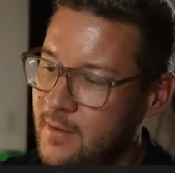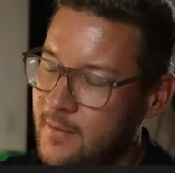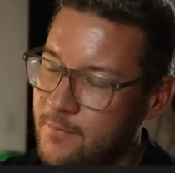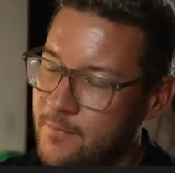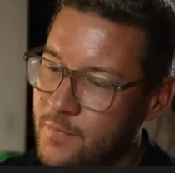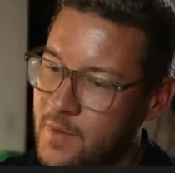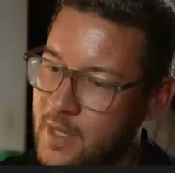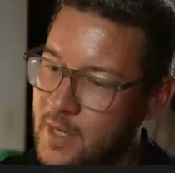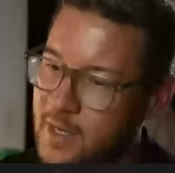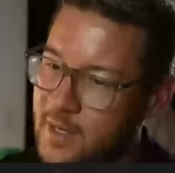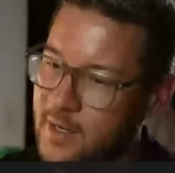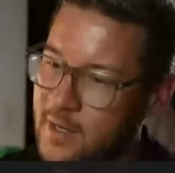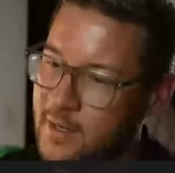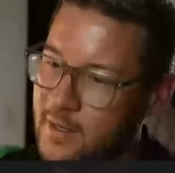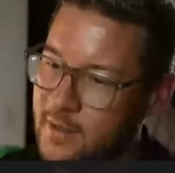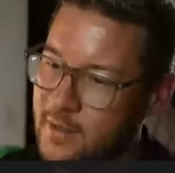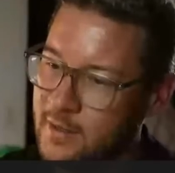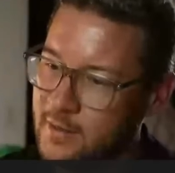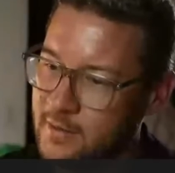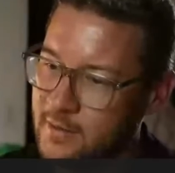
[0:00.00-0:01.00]
the
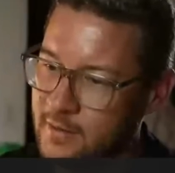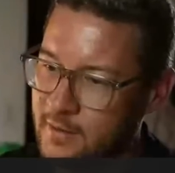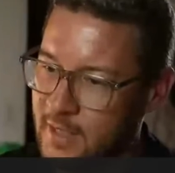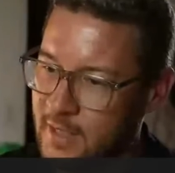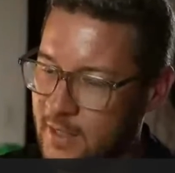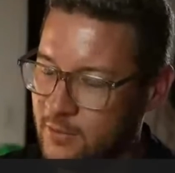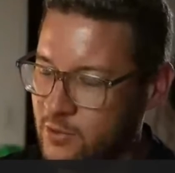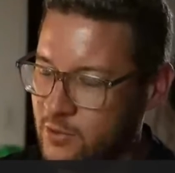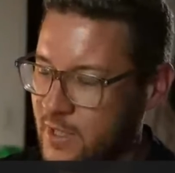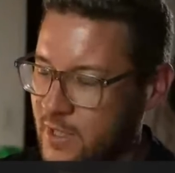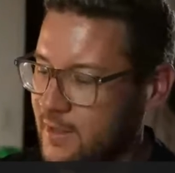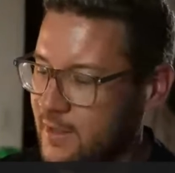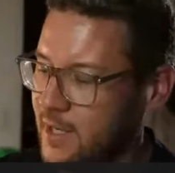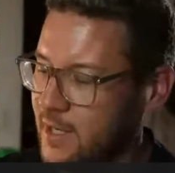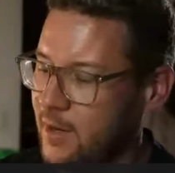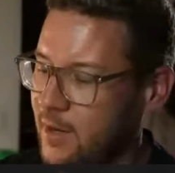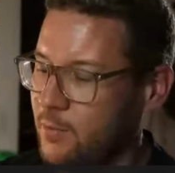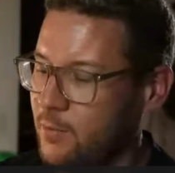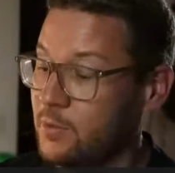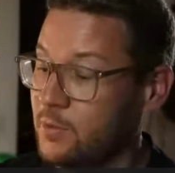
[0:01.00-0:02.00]
outside
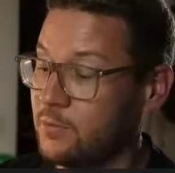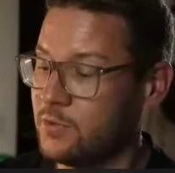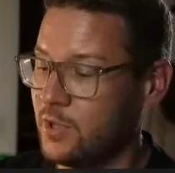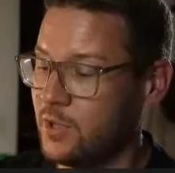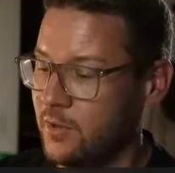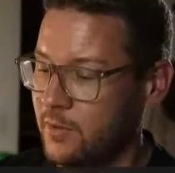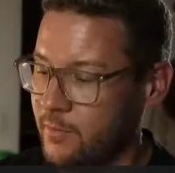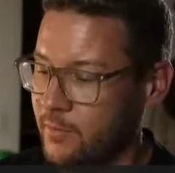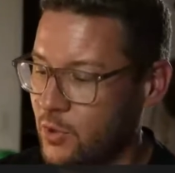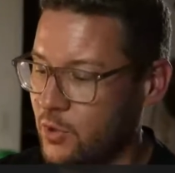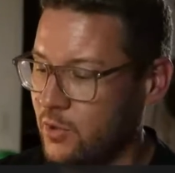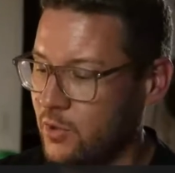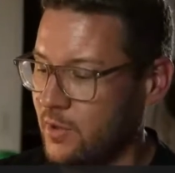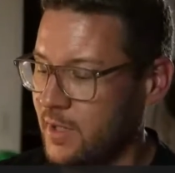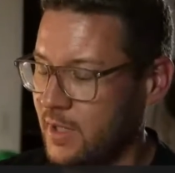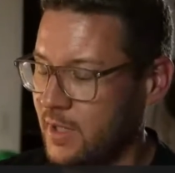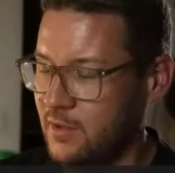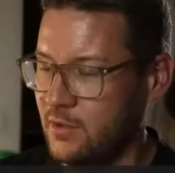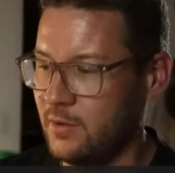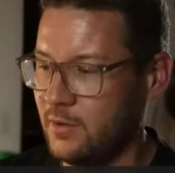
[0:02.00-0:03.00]
tire won't turn more,
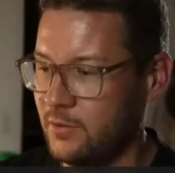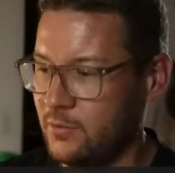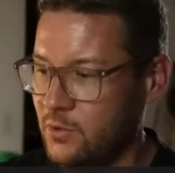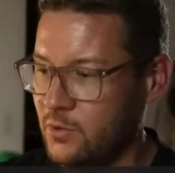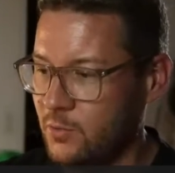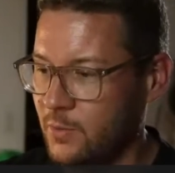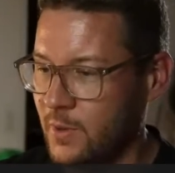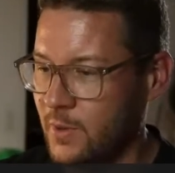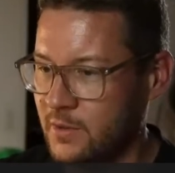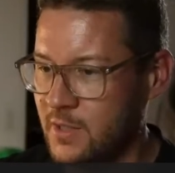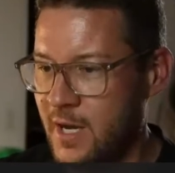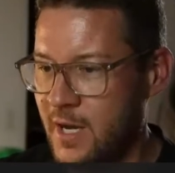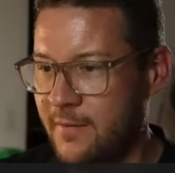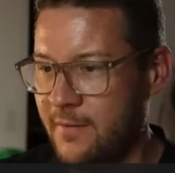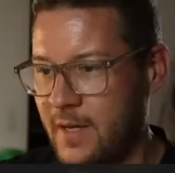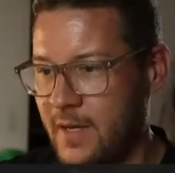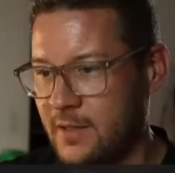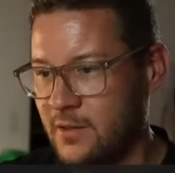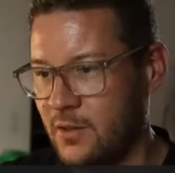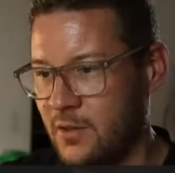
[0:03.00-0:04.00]
and you won't have
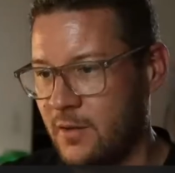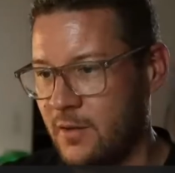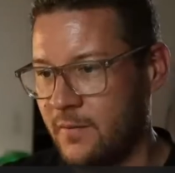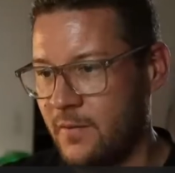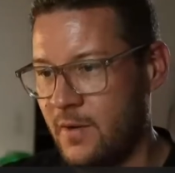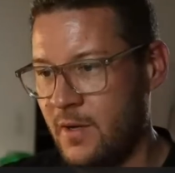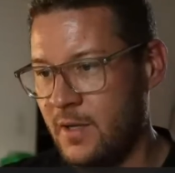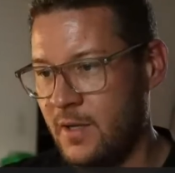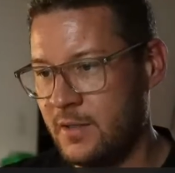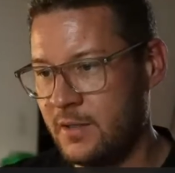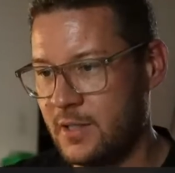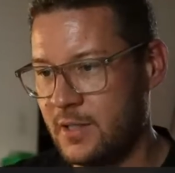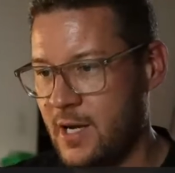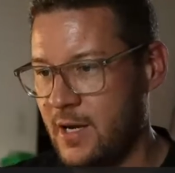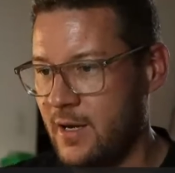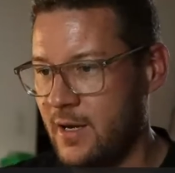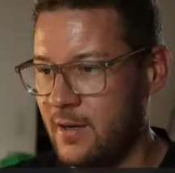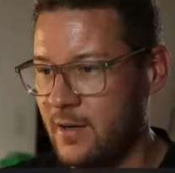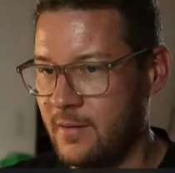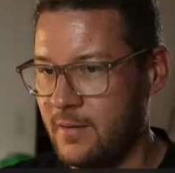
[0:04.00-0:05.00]
that sort of
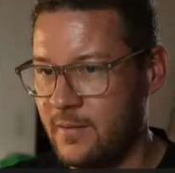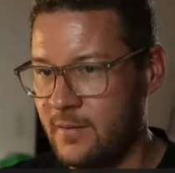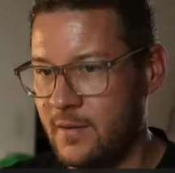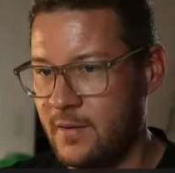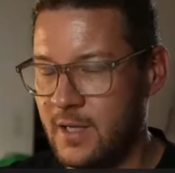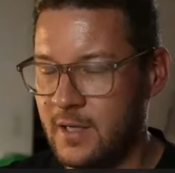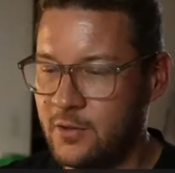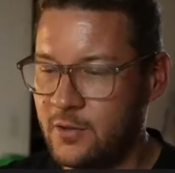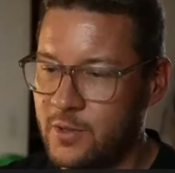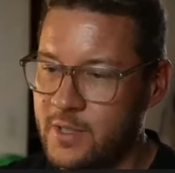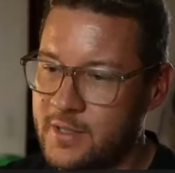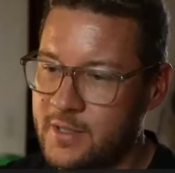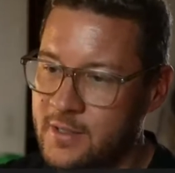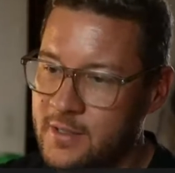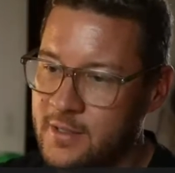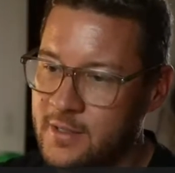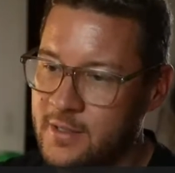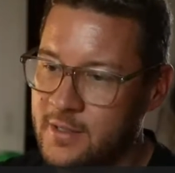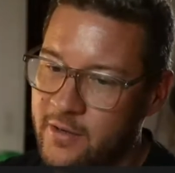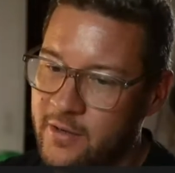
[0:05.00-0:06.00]
sudden increase in
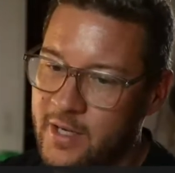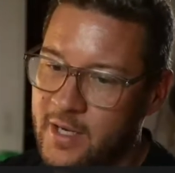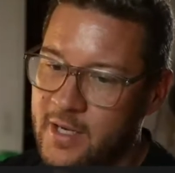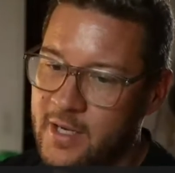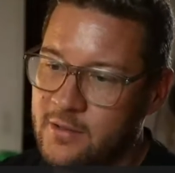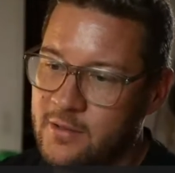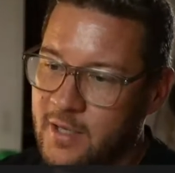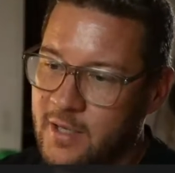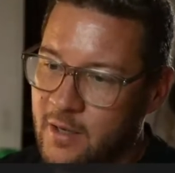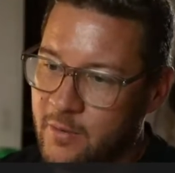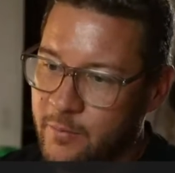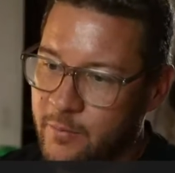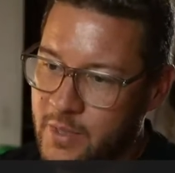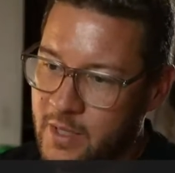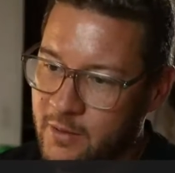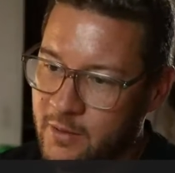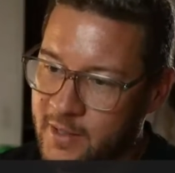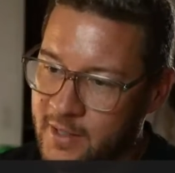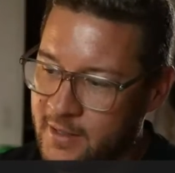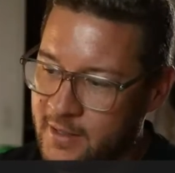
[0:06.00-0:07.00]
steering as you get on
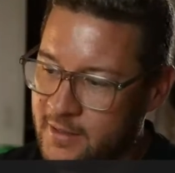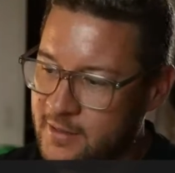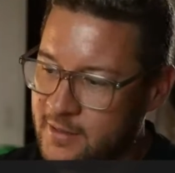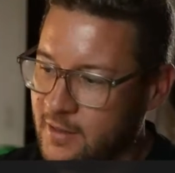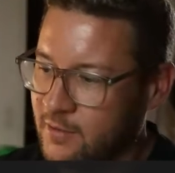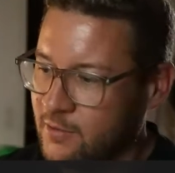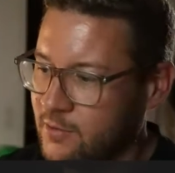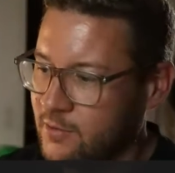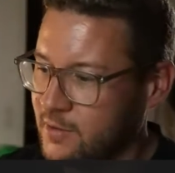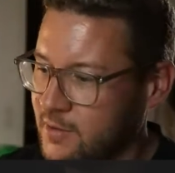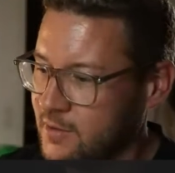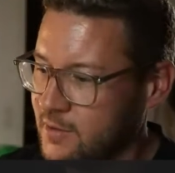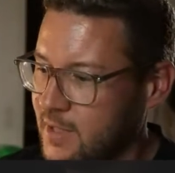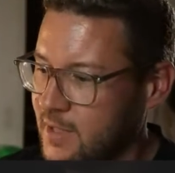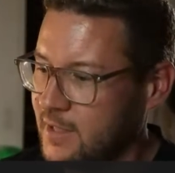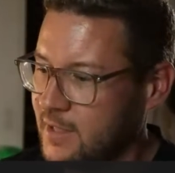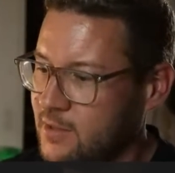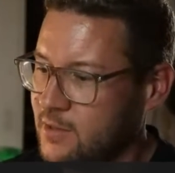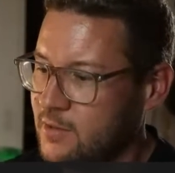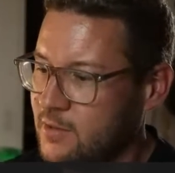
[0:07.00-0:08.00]
power and exit corners.
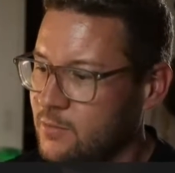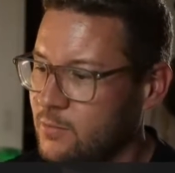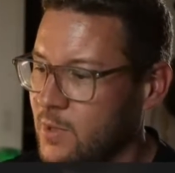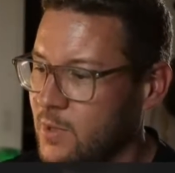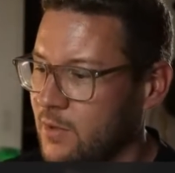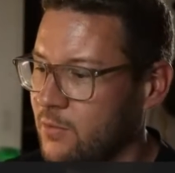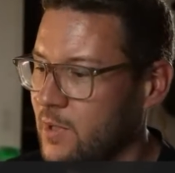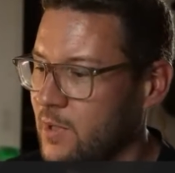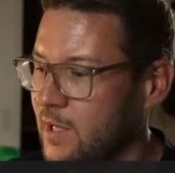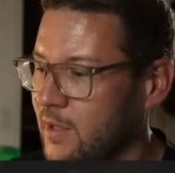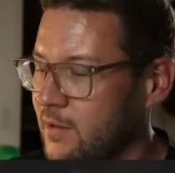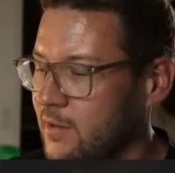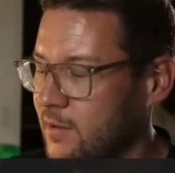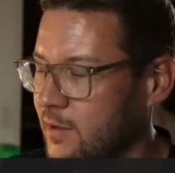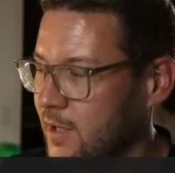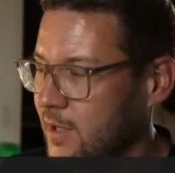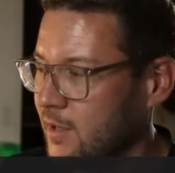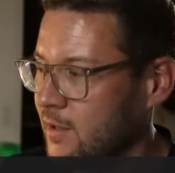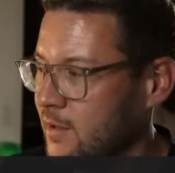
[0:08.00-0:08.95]
That's one really good thing.